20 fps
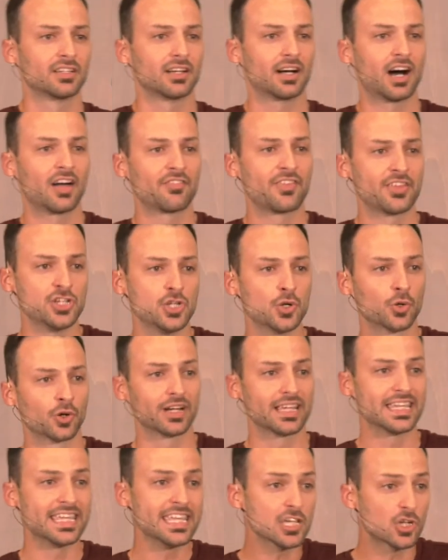that you are
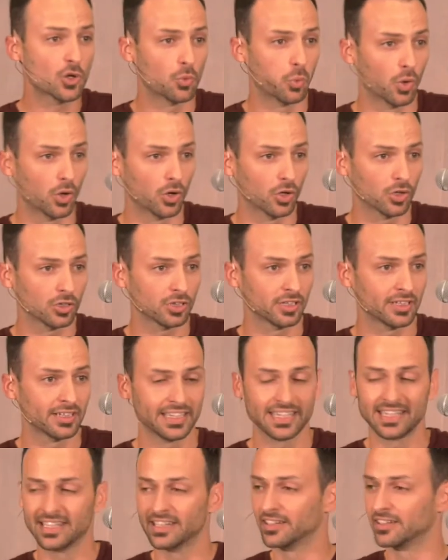equal
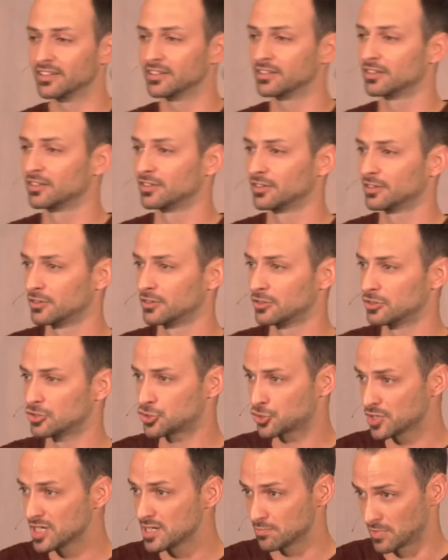in
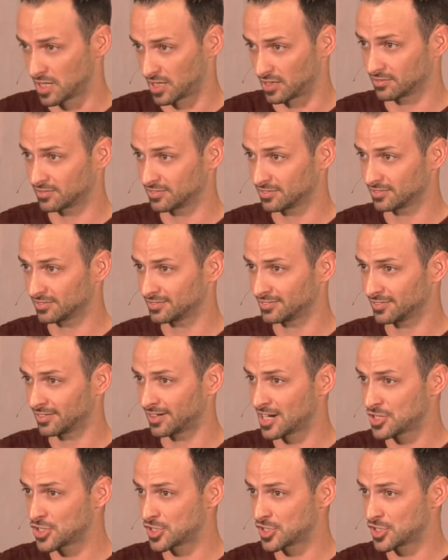treatment, all right?